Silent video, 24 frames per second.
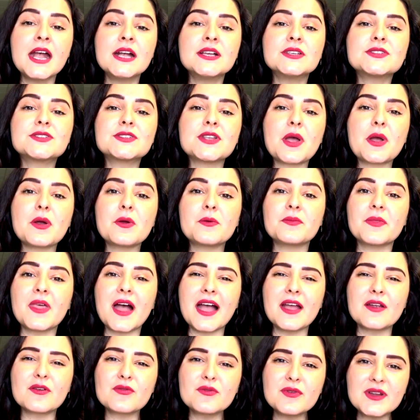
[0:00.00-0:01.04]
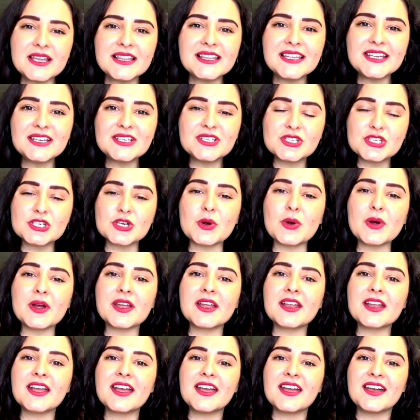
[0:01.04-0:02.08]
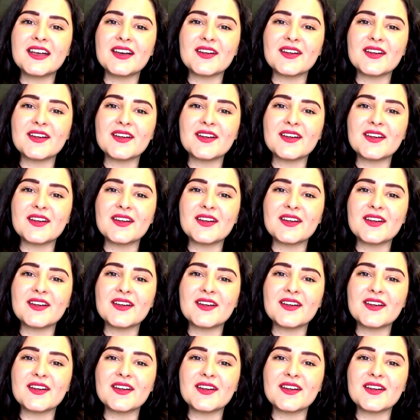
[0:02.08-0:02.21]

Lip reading: So I really enjoy